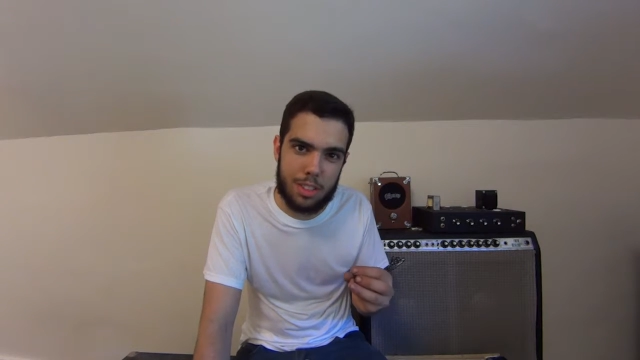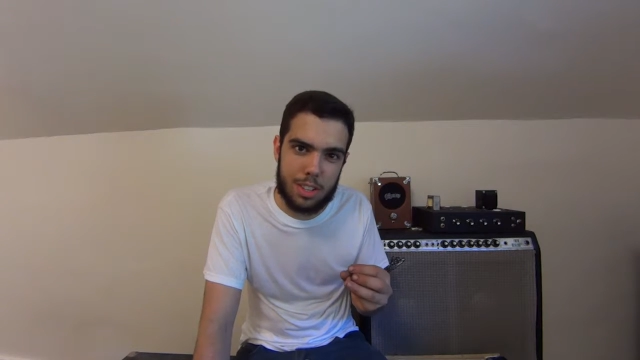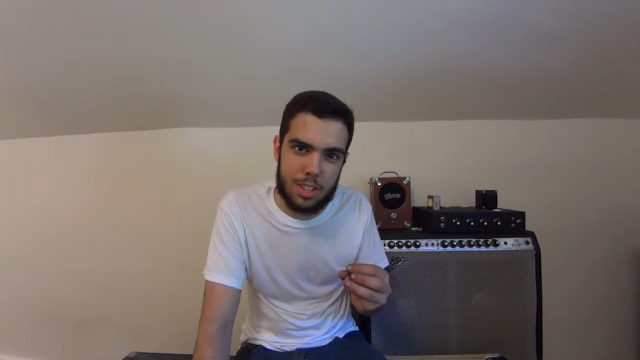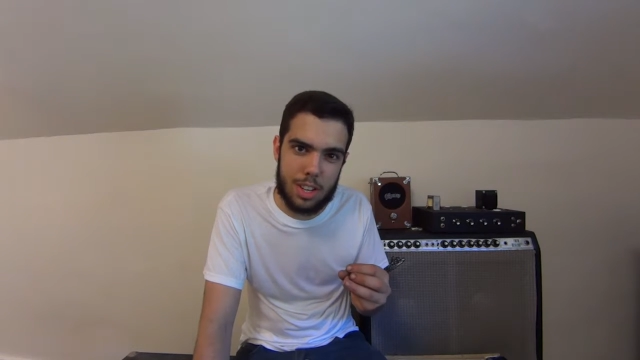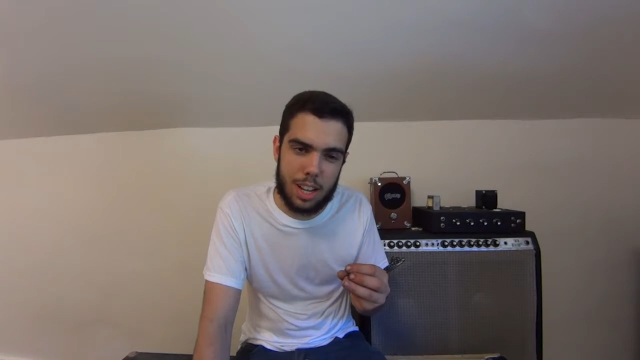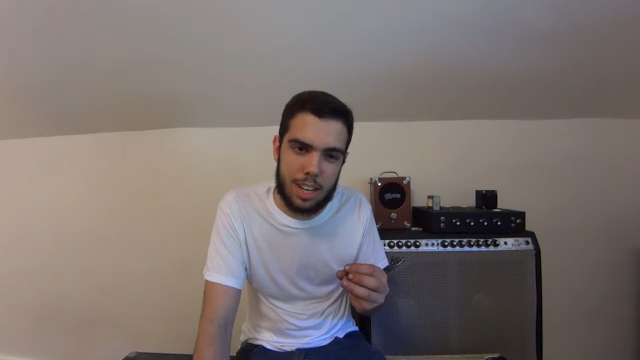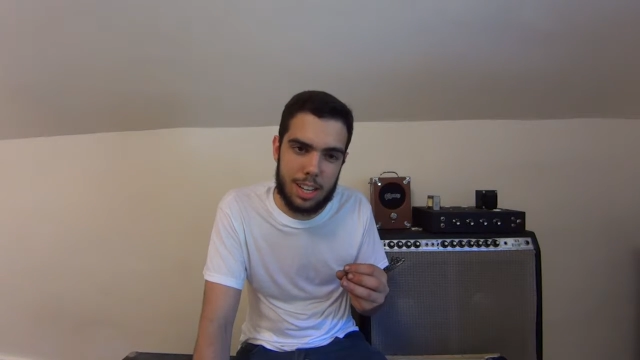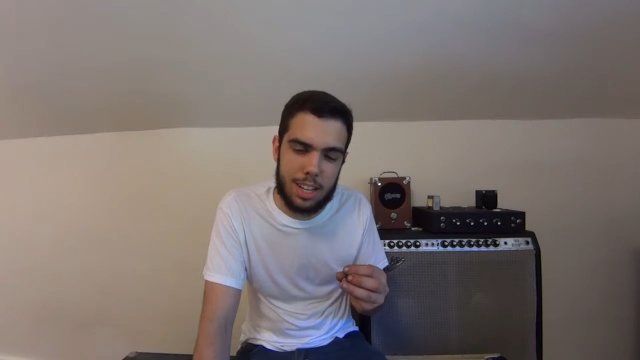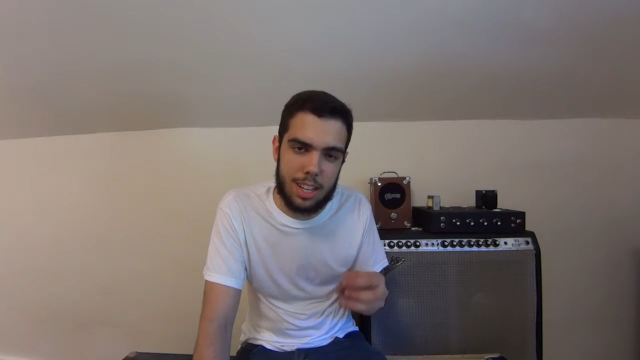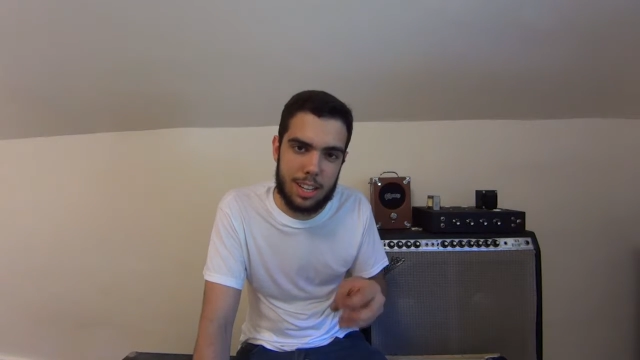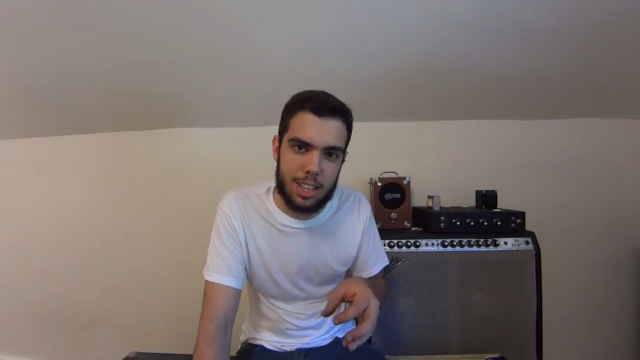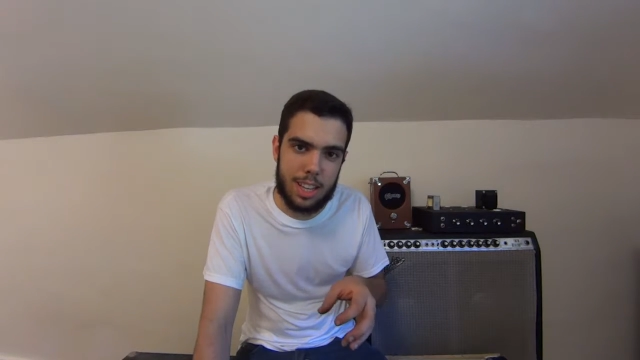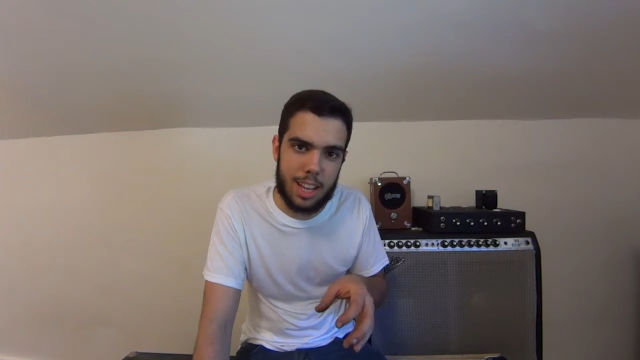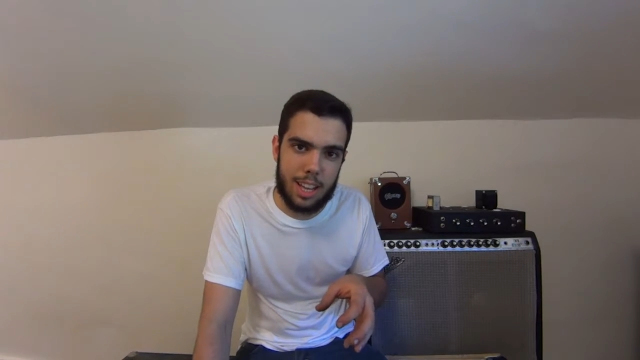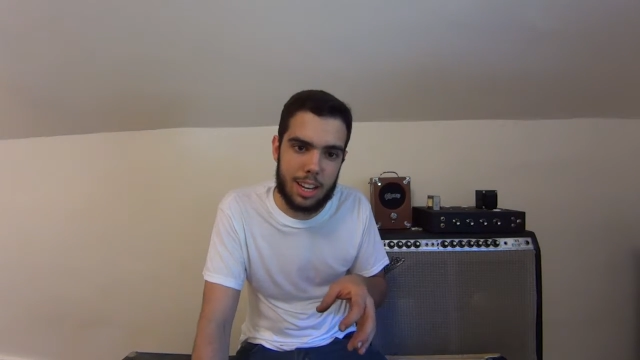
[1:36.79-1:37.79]
this idea
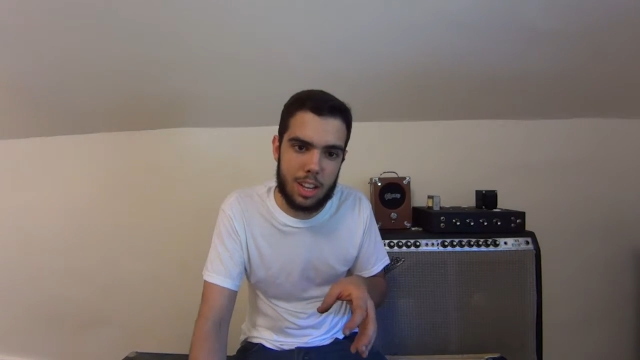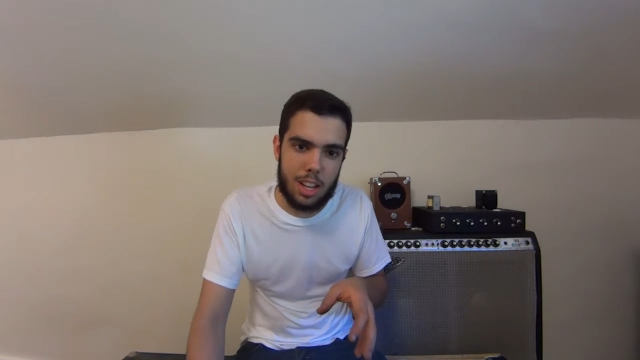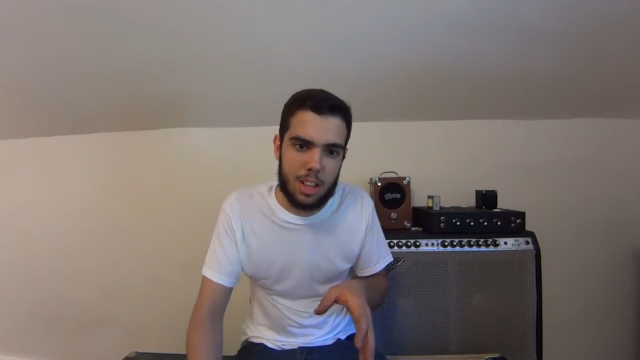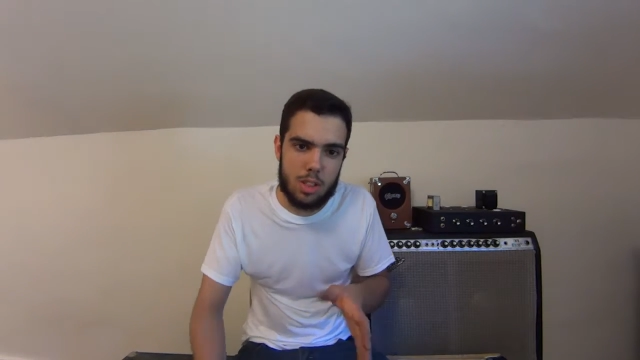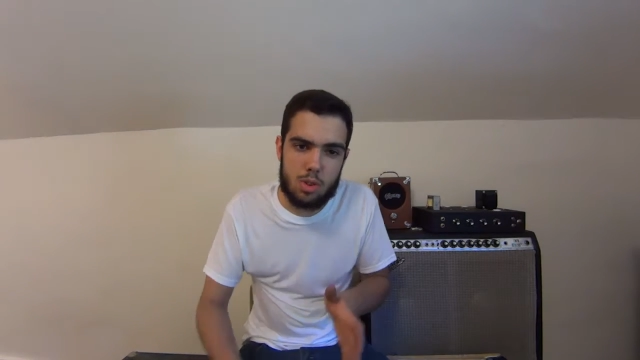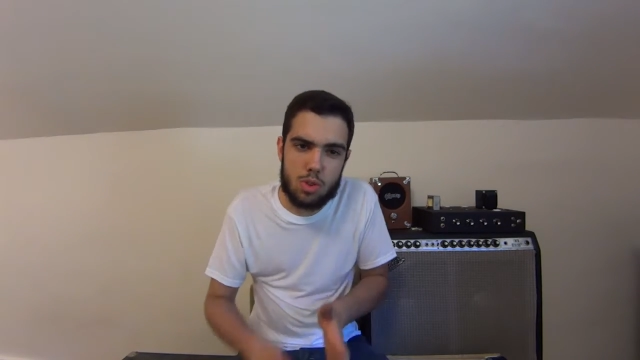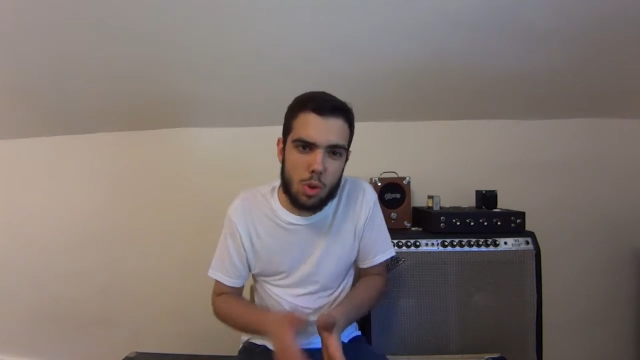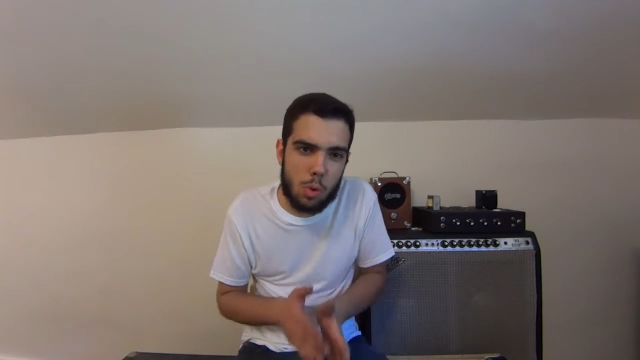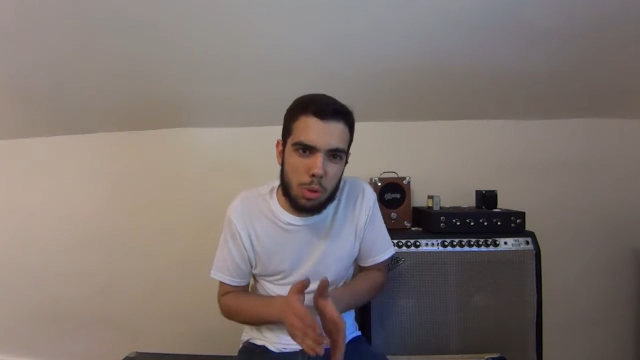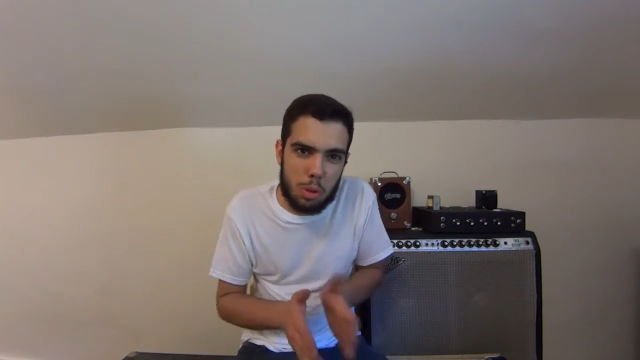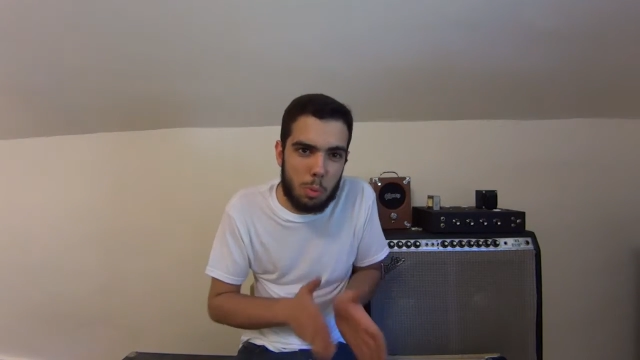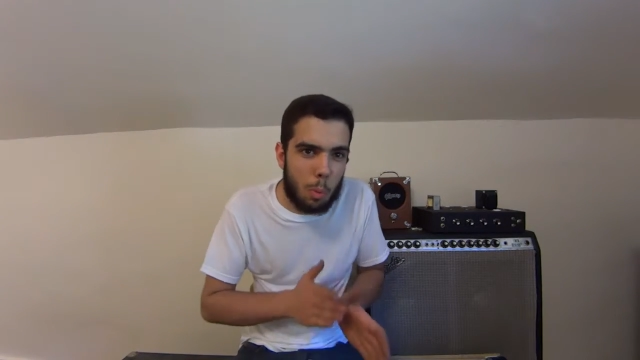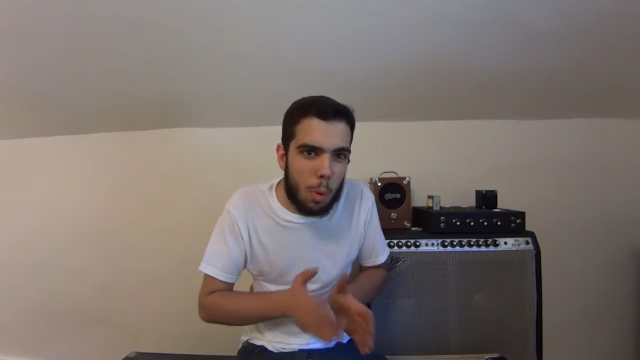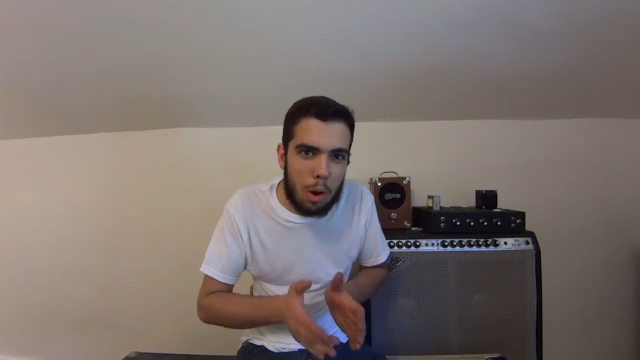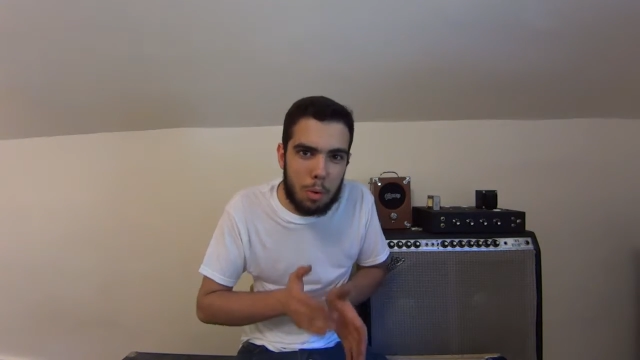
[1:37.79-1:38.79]
that there's only
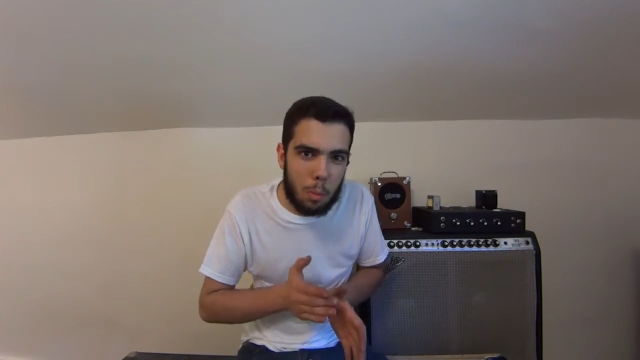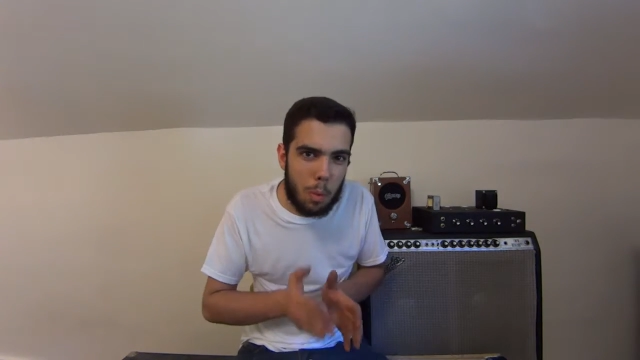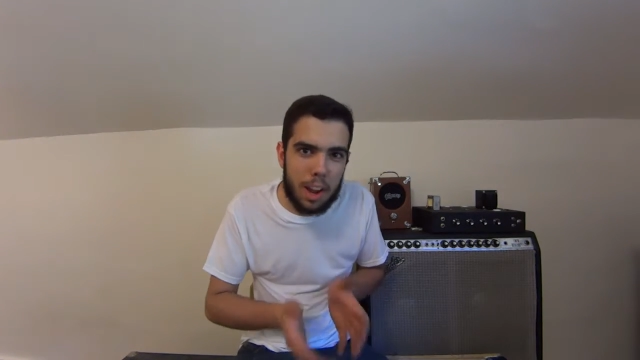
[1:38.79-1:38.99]
one